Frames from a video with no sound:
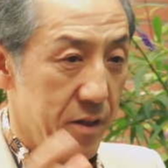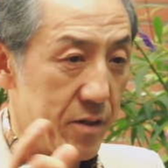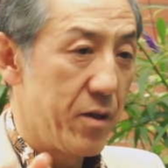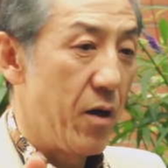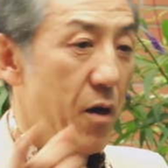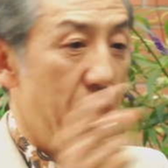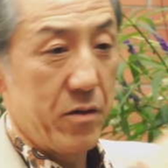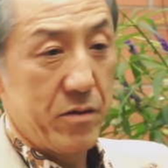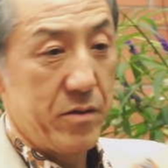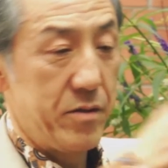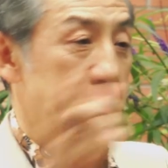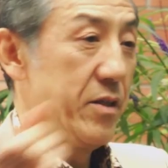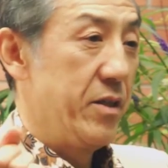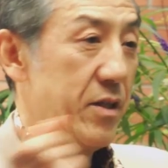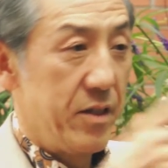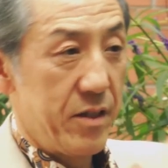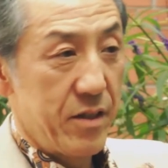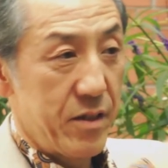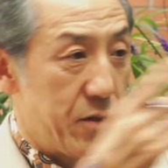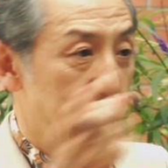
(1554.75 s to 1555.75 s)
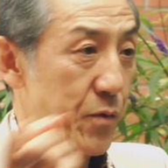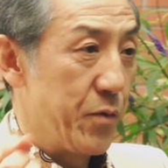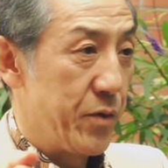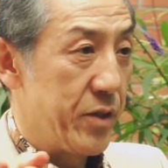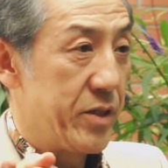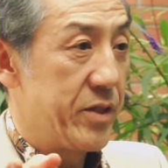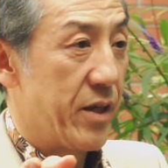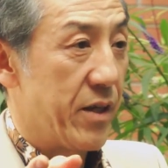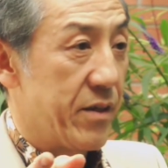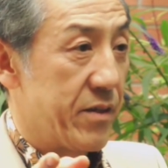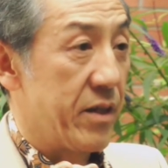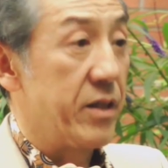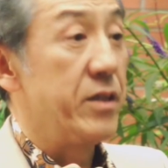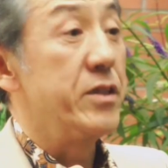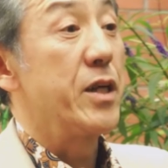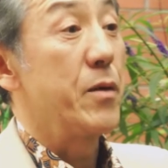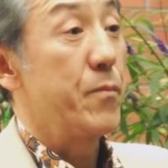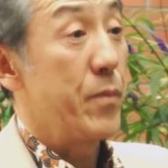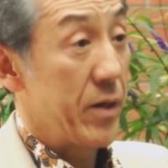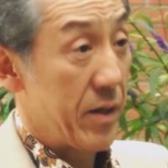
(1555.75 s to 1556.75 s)
talk to each other
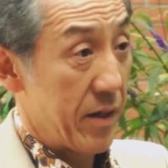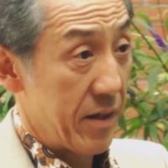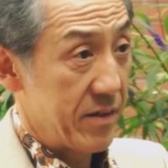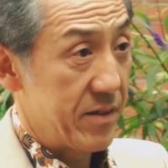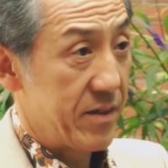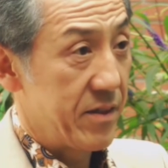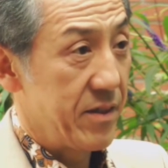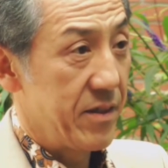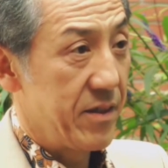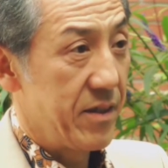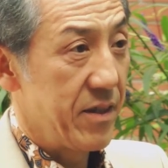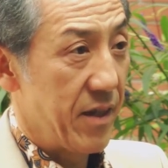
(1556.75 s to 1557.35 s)
in Japanese.